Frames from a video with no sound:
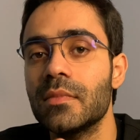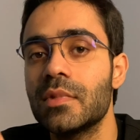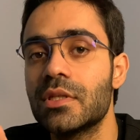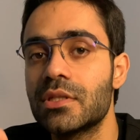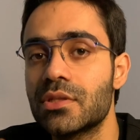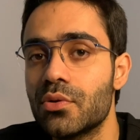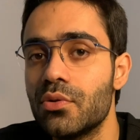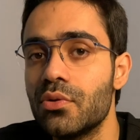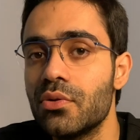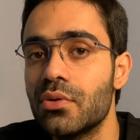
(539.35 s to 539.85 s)

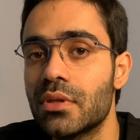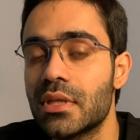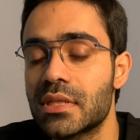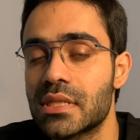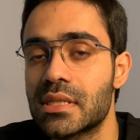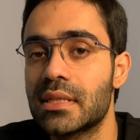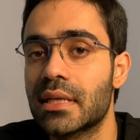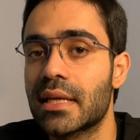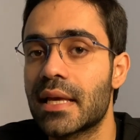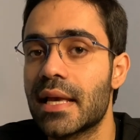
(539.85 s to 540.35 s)
So
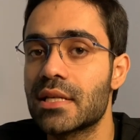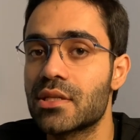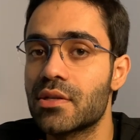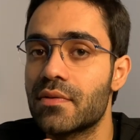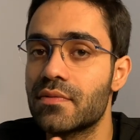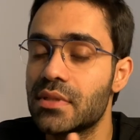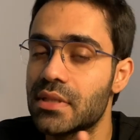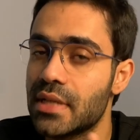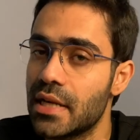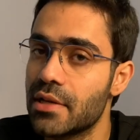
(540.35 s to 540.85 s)
this is a case
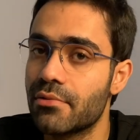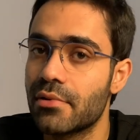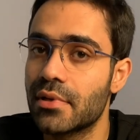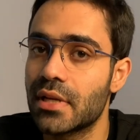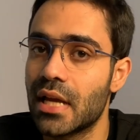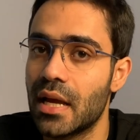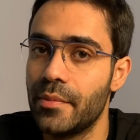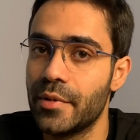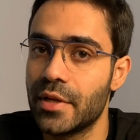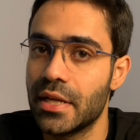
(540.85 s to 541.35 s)
of central
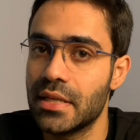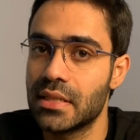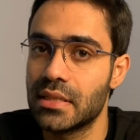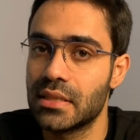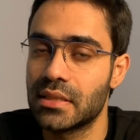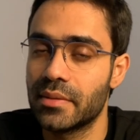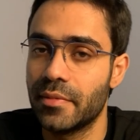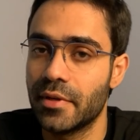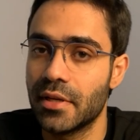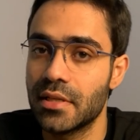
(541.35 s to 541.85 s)
diabetes
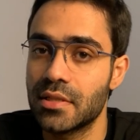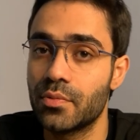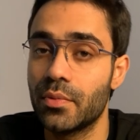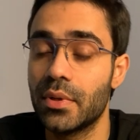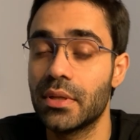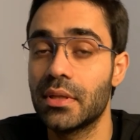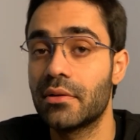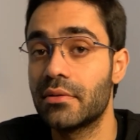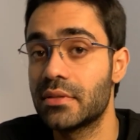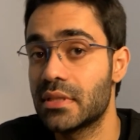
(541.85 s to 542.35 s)
insipidus,
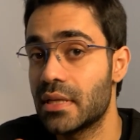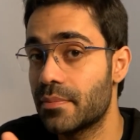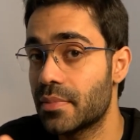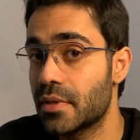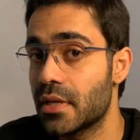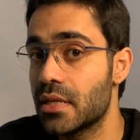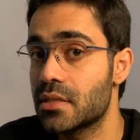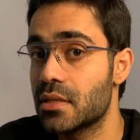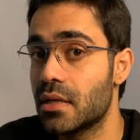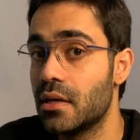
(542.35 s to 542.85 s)
where the
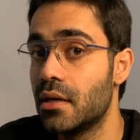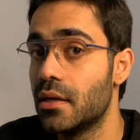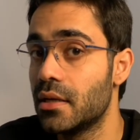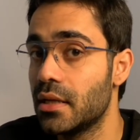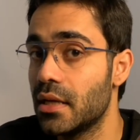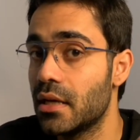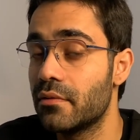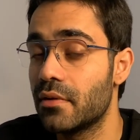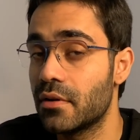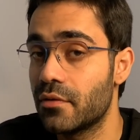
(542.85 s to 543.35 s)
receptors
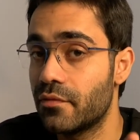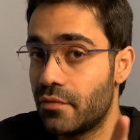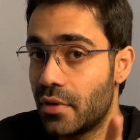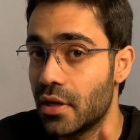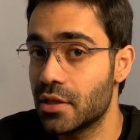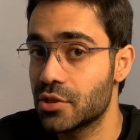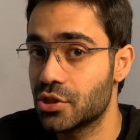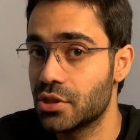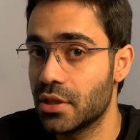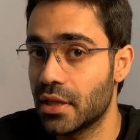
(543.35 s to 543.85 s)
earlier were
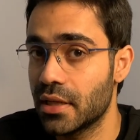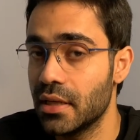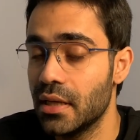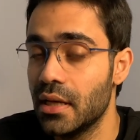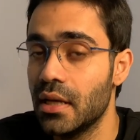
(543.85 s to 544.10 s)
functioning,